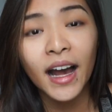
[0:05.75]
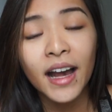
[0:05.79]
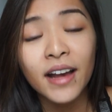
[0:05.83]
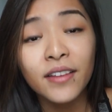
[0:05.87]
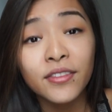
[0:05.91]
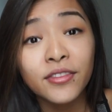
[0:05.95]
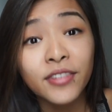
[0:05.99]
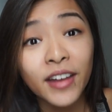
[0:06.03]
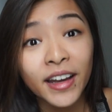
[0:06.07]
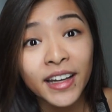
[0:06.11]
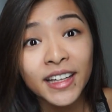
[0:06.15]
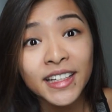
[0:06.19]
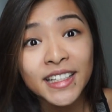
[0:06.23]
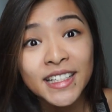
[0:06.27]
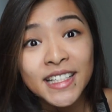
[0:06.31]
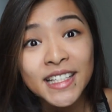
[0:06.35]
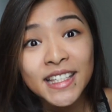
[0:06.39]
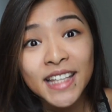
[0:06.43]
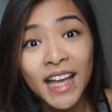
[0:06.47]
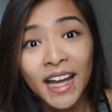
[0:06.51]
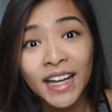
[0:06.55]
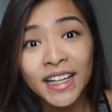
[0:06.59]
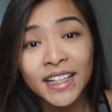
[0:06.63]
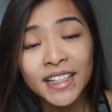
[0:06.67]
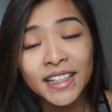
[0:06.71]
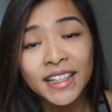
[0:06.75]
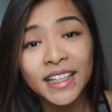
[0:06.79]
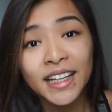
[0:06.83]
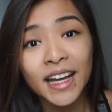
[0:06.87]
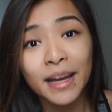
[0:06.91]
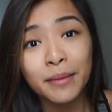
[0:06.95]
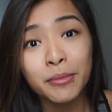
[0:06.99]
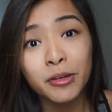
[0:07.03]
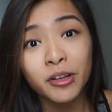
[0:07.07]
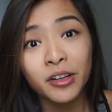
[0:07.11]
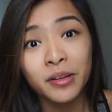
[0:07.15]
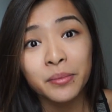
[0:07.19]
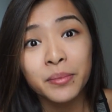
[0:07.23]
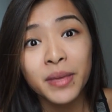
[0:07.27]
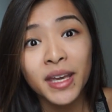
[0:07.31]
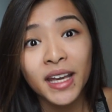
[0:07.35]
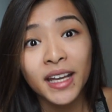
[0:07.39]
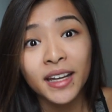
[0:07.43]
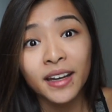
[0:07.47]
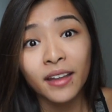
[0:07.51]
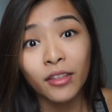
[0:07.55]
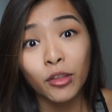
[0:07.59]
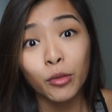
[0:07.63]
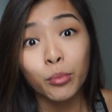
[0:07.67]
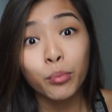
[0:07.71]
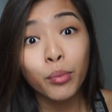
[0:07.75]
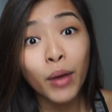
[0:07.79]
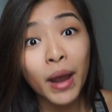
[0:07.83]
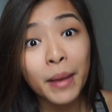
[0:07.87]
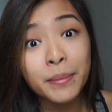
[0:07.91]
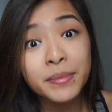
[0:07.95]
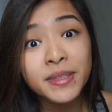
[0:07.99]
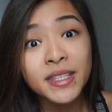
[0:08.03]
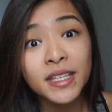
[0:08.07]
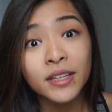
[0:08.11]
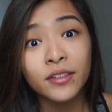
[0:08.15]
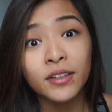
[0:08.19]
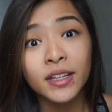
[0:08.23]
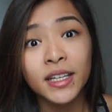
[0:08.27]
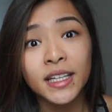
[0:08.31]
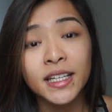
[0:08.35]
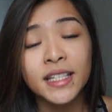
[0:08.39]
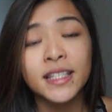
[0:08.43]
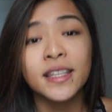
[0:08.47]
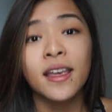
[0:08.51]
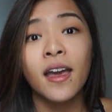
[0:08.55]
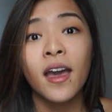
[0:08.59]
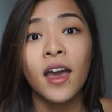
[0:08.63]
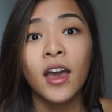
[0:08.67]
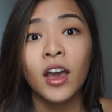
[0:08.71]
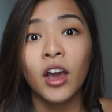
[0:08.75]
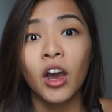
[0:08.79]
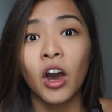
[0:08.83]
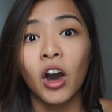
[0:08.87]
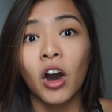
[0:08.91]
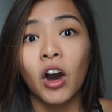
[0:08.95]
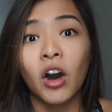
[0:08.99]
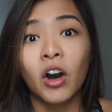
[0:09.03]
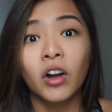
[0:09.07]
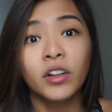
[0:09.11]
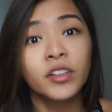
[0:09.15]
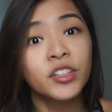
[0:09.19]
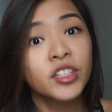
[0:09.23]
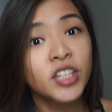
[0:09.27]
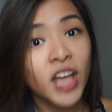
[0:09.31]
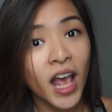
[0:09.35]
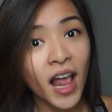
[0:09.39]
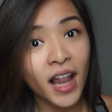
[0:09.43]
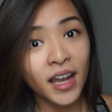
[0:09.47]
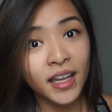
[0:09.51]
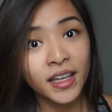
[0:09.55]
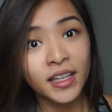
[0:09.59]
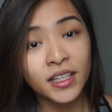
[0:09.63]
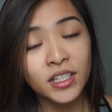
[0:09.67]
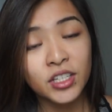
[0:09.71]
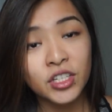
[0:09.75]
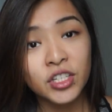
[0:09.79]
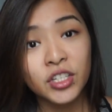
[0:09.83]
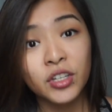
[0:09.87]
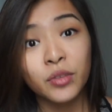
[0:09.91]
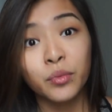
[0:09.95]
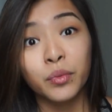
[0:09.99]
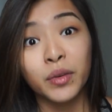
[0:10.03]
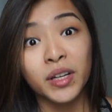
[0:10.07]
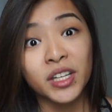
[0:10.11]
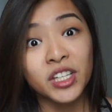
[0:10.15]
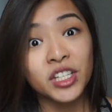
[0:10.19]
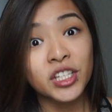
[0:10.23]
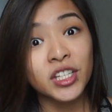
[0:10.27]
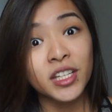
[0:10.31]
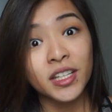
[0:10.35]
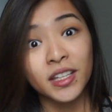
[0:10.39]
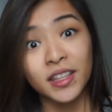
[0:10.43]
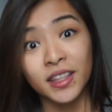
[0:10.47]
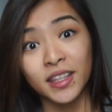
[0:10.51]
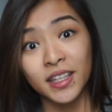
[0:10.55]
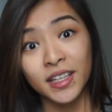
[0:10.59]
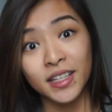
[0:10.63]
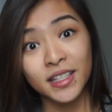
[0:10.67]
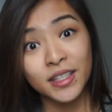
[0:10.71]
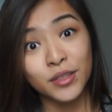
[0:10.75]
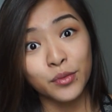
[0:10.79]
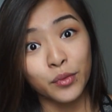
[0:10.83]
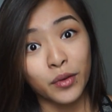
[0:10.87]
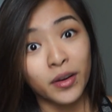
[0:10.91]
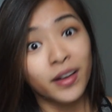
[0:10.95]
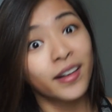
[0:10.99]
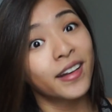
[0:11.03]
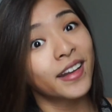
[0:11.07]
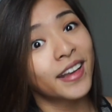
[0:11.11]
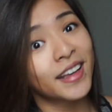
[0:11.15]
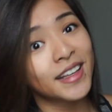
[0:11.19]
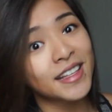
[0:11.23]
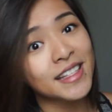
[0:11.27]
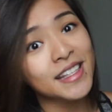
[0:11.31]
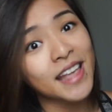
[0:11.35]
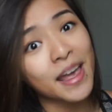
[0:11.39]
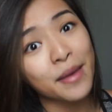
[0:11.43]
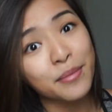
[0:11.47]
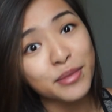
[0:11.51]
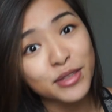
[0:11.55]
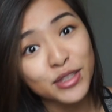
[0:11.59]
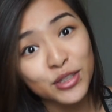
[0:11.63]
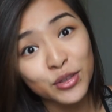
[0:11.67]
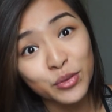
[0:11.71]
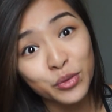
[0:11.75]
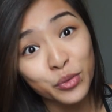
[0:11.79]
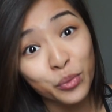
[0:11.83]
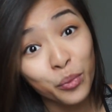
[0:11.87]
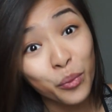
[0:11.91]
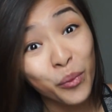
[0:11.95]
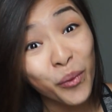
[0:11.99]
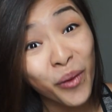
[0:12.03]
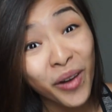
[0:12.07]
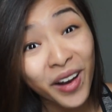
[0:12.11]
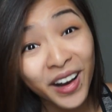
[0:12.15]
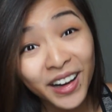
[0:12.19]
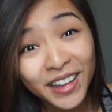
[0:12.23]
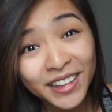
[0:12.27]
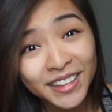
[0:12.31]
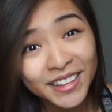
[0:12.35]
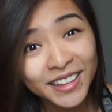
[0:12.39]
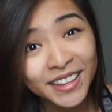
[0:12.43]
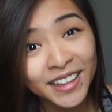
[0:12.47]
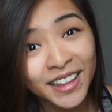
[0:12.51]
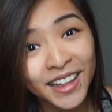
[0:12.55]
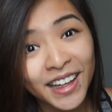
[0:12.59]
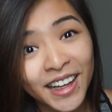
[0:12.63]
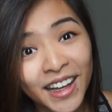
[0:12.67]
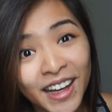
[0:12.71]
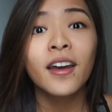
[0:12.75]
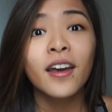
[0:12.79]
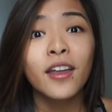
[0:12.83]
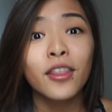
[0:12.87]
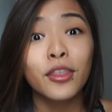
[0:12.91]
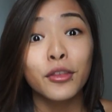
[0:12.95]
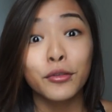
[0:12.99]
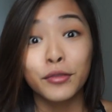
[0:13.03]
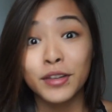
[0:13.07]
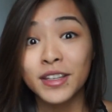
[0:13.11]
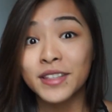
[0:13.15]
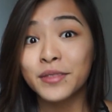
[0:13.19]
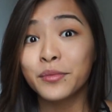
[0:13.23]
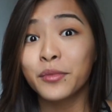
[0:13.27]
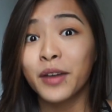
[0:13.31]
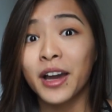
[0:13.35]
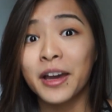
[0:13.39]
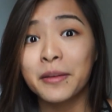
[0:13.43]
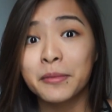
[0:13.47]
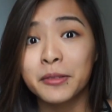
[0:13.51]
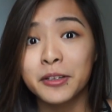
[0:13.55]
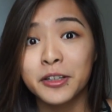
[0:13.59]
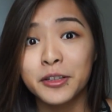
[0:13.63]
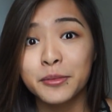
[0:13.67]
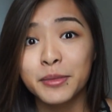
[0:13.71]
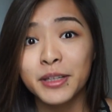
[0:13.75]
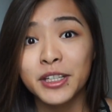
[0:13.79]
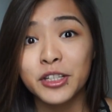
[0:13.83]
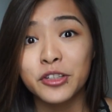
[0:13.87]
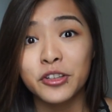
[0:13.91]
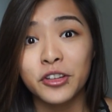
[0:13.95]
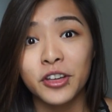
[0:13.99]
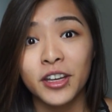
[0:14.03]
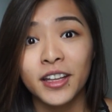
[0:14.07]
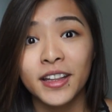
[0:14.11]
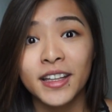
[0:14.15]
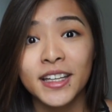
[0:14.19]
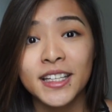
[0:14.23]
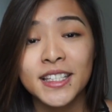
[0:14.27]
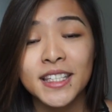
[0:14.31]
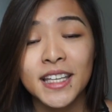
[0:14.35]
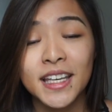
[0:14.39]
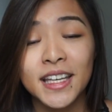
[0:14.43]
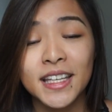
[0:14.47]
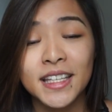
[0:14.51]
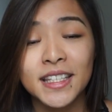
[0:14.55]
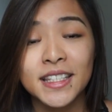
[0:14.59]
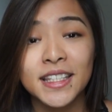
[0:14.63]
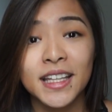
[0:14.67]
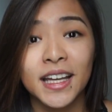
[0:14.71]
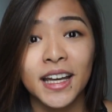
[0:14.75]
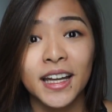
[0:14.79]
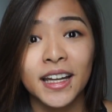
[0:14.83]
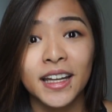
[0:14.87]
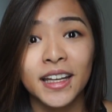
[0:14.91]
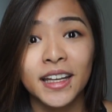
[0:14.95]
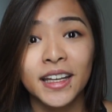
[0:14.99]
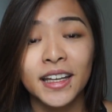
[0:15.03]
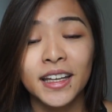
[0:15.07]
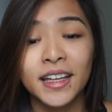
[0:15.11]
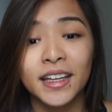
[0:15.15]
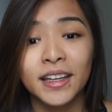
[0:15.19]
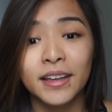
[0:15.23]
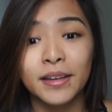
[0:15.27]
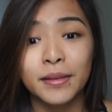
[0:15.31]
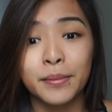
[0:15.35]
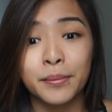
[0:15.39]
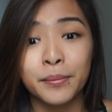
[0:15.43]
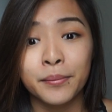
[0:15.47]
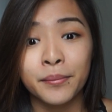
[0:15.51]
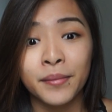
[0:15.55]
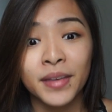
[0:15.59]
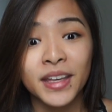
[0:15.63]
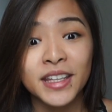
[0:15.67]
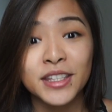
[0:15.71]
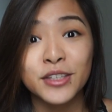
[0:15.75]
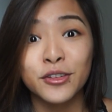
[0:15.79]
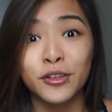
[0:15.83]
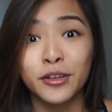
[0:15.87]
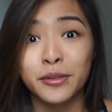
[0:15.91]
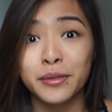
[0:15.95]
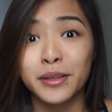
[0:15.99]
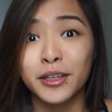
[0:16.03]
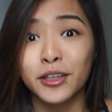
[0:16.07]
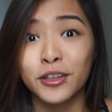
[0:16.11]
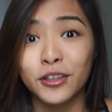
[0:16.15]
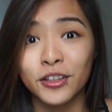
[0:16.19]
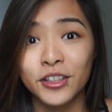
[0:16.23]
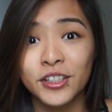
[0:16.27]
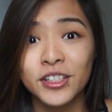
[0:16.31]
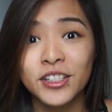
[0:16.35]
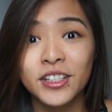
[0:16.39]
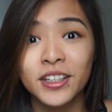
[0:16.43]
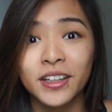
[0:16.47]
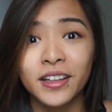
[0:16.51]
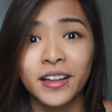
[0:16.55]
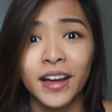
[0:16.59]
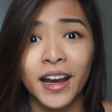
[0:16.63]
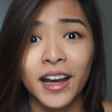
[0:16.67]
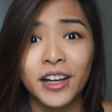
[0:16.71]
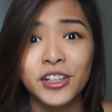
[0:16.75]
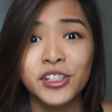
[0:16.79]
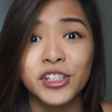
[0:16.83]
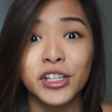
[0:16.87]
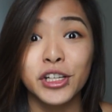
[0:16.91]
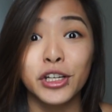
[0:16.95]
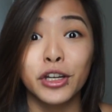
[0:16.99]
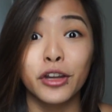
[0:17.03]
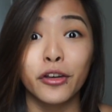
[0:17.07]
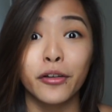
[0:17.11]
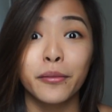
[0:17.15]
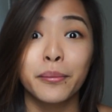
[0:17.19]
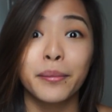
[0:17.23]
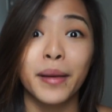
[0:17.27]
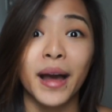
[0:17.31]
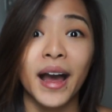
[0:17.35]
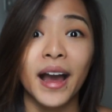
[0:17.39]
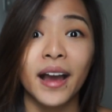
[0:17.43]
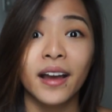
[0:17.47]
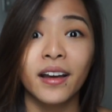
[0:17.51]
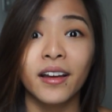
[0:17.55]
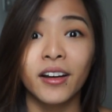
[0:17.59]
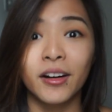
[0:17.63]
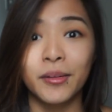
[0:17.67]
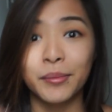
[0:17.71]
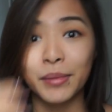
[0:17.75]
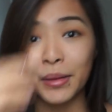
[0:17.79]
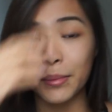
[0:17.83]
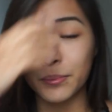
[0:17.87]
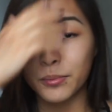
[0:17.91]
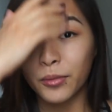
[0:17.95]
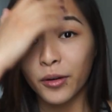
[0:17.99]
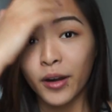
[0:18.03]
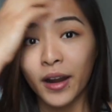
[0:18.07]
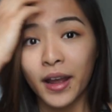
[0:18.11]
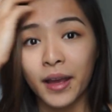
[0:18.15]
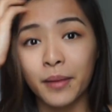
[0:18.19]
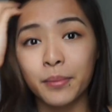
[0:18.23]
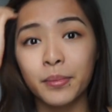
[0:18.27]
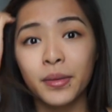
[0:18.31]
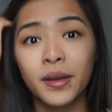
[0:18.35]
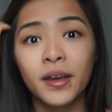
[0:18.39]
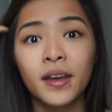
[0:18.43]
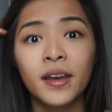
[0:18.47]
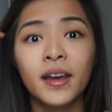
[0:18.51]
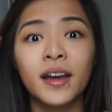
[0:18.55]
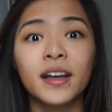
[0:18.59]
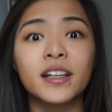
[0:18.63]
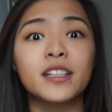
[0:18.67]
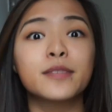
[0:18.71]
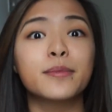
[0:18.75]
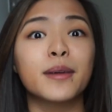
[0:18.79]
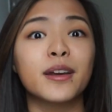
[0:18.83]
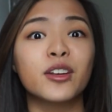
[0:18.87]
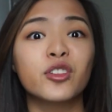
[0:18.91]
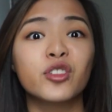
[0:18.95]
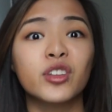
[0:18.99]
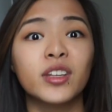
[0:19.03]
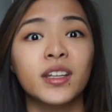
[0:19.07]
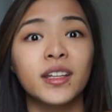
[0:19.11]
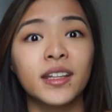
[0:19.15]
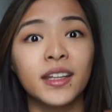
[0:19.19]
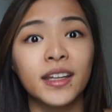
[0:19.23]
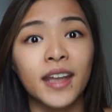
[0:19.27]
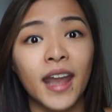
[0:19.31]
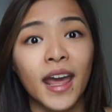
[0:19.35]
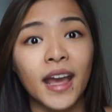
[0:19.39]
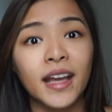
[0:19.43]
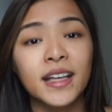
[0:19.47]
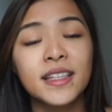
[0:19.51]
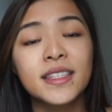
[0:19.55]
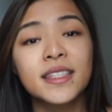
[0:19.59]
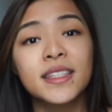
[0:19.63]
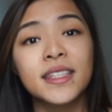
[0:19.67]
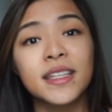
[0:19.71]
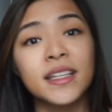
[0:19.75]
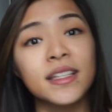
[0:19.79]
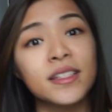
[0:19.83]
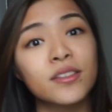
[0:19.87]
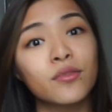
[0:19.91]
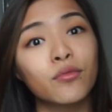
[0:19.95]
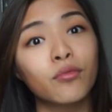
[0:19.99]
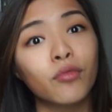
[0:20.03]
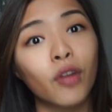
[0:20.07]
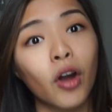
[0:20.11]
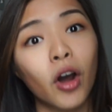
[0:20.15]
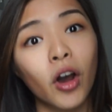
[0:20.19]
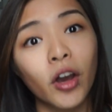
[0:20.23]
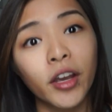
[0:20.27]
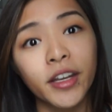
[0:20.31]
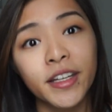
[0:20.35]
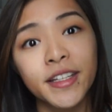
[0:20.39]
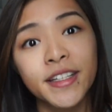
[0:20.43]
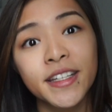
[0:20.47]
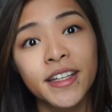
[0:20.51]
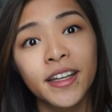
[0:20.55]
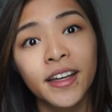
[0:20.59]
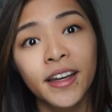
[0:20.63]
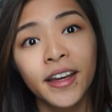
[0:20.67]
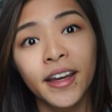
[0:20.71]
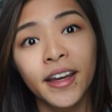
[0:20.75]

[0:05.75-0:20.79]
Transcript: I've finally decided that I'm gonna make another prep series called Challenged, which this one is episode 1. The reason why I'm gonna be doing this is that it's gonna be good to actually look back on my prep, especially in the next season round.